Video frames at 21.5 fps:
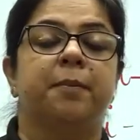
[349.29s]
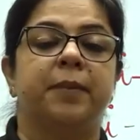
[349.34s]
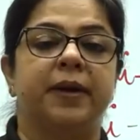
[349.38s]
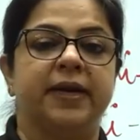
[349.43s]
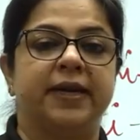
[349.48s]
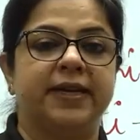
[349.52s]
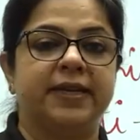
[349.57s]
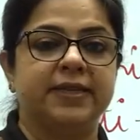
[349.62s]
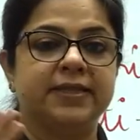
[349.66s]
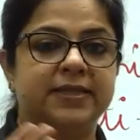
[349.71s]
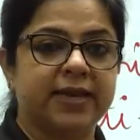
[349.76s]

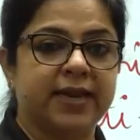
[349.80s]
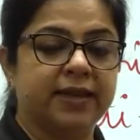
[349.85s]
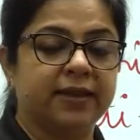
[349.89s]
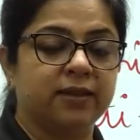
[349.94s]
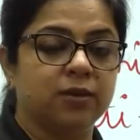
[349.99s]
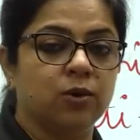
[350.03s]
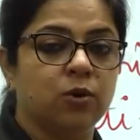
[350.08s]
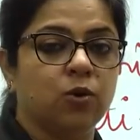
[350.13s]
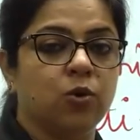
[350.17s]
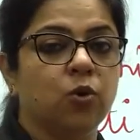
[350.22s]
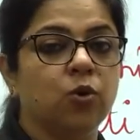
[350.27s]
But inside
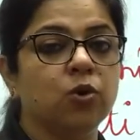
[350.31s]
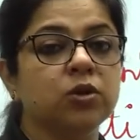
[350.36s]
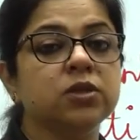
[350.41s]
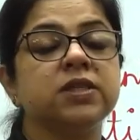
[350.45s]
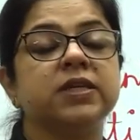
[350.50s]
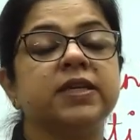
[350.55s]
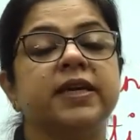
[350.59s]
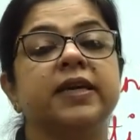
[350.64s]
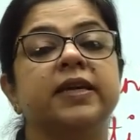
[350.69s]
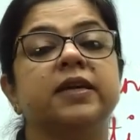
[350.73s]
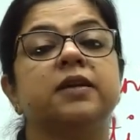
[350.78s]
the
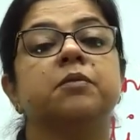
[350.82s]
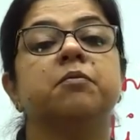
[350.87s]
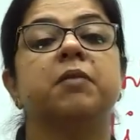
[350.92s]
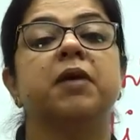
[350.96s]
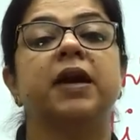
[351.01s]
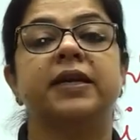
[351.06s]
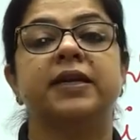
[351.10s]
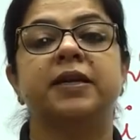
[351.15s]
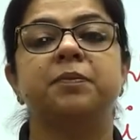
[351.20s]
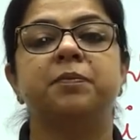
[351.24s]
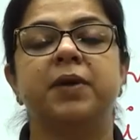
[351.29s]
host, it
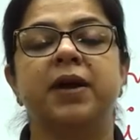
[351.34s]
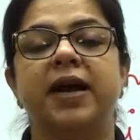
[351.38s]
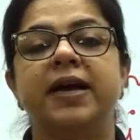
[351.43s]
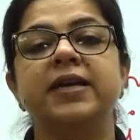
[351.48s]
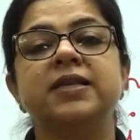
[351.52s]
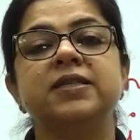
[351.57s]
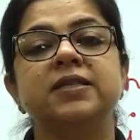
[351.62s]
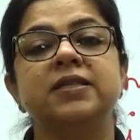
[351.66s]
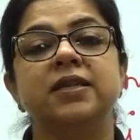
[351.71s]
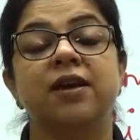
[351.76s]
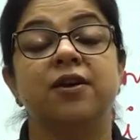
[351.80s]

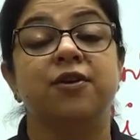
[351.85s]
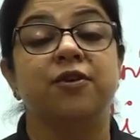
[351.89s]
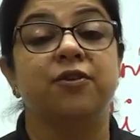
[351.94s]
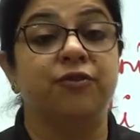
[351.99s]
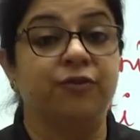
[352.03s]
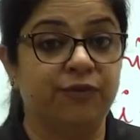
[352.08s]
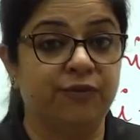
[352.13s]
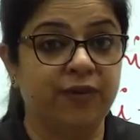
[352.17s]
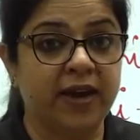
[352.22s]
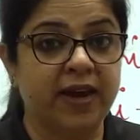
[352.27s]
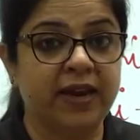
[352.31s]
multiplies
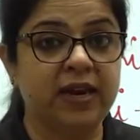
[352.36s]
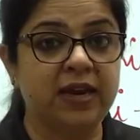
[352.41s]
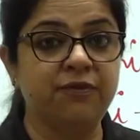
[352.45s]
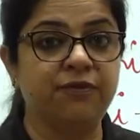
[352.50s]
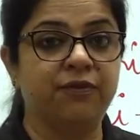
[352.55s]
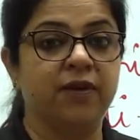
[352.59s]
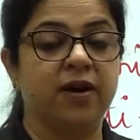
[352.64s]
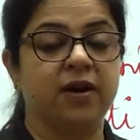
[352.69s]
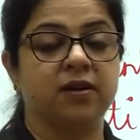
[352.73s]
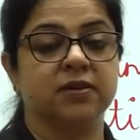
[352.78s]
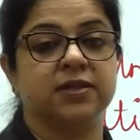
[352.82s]
very
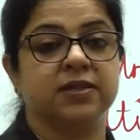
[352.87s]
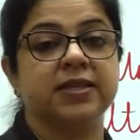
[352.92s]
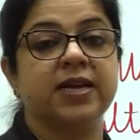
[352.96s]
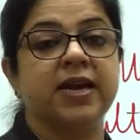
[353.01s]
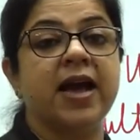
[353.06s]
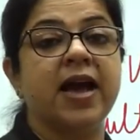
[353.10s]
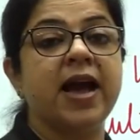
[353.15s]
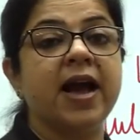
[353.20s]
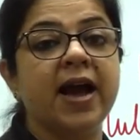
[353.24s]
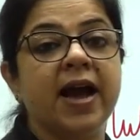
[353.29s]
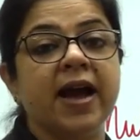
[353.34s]
fast,
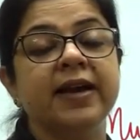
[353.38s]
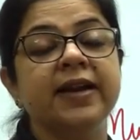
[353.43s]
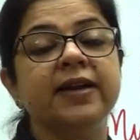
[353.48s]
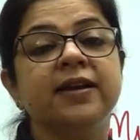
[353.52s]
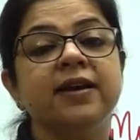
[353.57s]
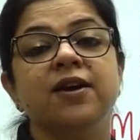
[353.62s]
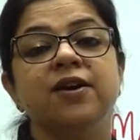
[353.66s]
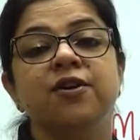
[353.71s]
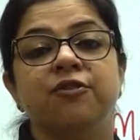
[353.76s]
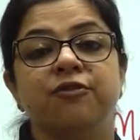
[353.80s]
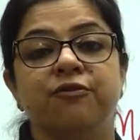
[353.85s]
and
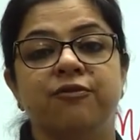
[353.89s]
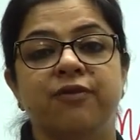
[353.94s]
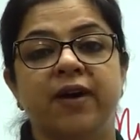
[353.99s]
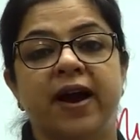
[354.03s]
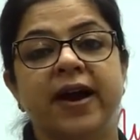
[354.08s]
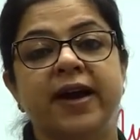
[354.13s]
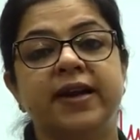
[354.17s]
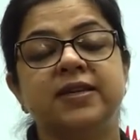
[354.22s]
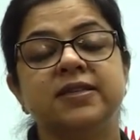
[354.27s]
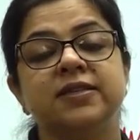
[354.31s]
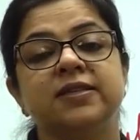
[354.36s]

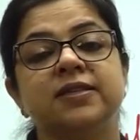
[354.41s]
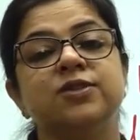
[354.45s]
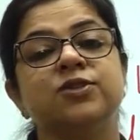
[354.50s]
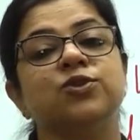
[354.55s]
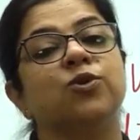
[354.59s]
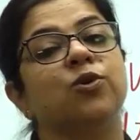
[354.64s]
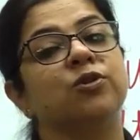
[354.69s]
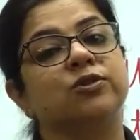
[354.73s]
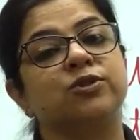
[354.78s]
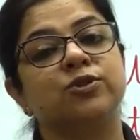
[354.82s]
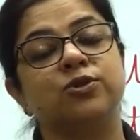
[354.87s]
viruses
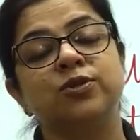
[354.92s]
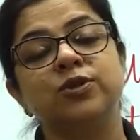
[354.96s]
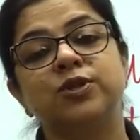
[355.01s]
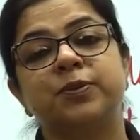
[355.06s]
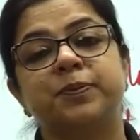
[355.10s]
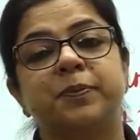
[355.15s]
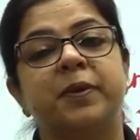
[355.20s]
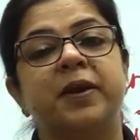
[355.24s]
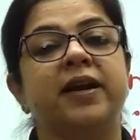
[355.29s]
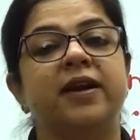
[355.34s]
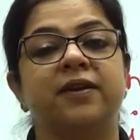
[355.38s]
also
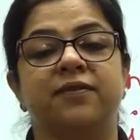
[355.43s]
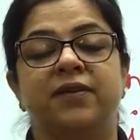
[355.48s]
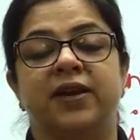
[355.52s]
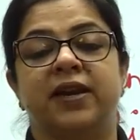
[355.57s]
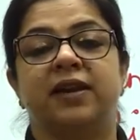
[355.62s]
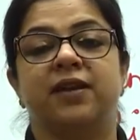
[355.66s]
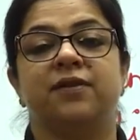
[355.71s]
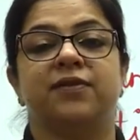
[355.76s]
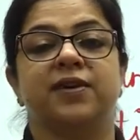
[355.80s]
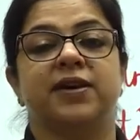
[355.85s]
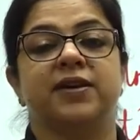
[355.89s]
spread
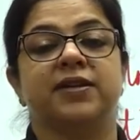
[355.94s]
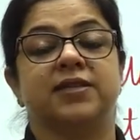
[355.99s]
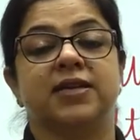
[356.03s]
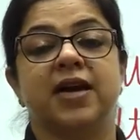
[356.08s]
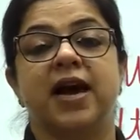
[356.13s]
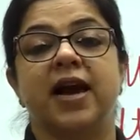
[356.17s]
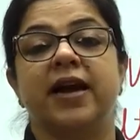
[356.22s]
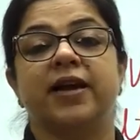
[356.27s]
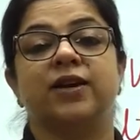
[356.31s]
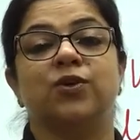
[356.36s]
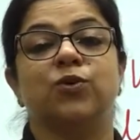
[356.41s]
very fast.
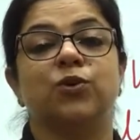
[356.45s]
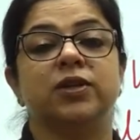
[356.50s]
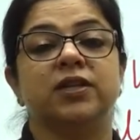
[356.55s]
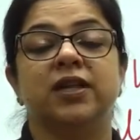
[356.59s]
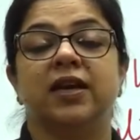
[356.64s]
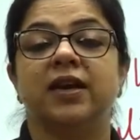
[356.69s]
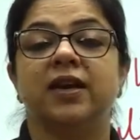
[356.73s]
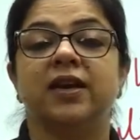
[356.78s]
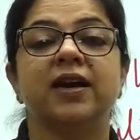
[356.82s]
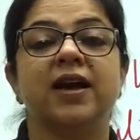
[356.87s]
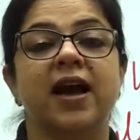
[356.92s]
I don't
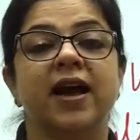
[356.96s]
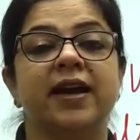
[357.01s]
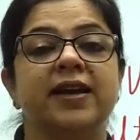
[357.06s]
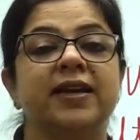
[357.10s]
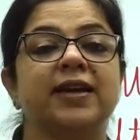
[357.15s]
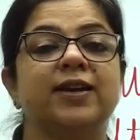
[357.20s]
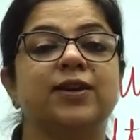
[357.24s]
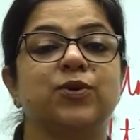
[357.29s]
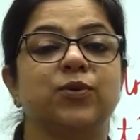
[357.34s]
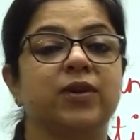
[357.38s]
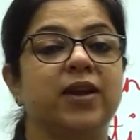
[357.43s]
think I
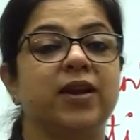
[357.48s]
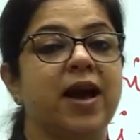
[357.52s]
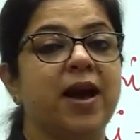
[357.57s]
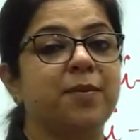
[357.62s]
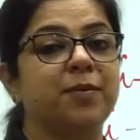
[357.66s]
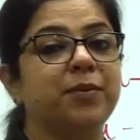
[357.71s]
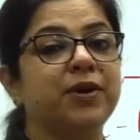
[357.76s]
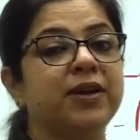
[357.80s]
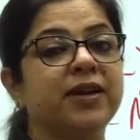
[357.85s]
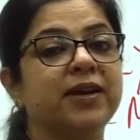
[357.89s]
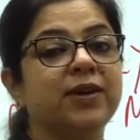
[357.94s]
need to
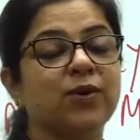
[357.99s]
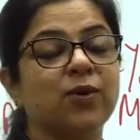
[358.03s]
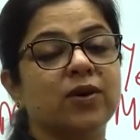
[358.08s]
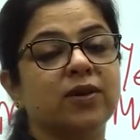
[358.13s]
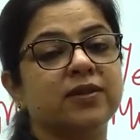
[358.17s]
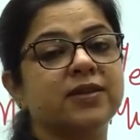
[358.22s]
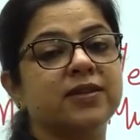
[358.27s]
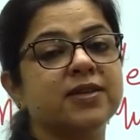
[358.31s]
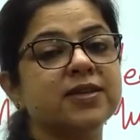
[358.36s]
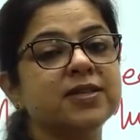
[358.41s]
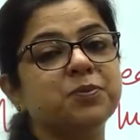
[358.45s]
elaborate
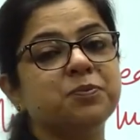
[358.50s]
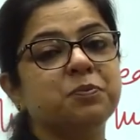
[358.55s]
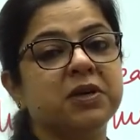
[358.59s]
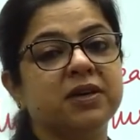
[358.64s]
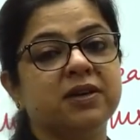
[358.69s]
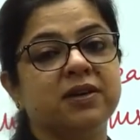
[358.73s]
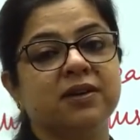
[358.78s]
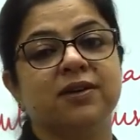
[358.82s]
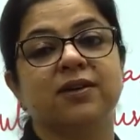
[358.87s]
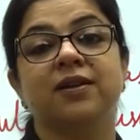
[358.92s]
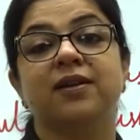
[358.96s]
on this
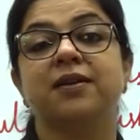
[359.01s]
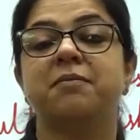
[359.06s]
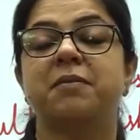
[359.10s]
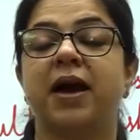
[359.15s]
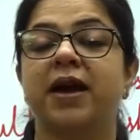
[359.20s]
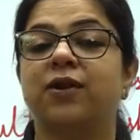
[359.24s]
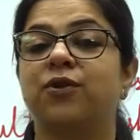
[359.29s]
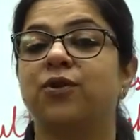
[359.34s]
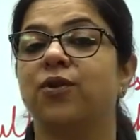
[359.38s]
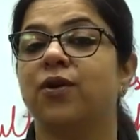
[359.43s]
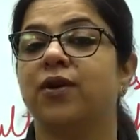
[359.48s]
particular
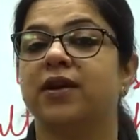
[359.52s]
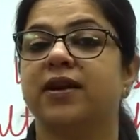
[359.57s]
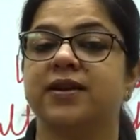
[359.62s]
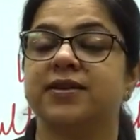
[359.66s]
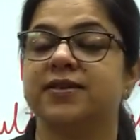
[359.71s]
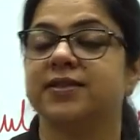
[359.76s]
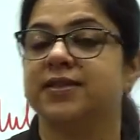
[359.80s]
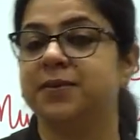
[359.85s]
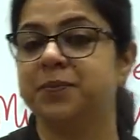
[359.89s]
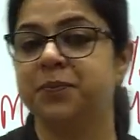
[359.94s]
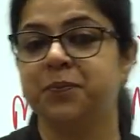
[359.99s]

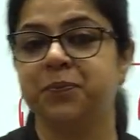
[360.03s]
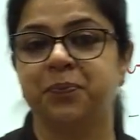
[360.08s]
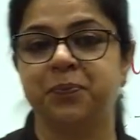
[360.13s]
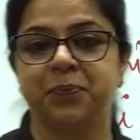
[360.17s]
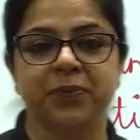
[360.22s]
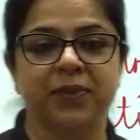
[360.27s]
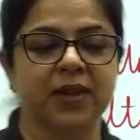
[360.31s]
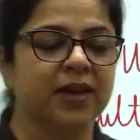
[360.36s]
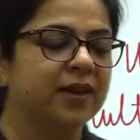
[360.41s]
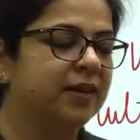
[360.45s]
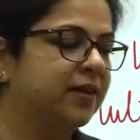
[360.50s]
microorganism
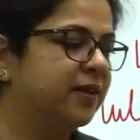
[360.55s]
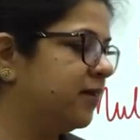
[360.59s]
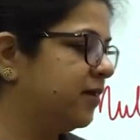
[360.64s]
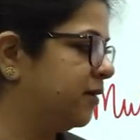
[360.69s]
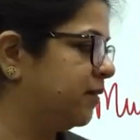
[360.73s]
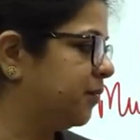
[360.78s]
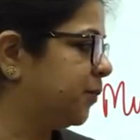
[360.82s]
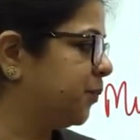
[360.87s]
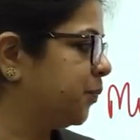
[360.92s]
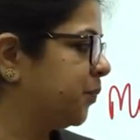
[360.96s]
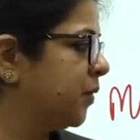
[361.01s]
here.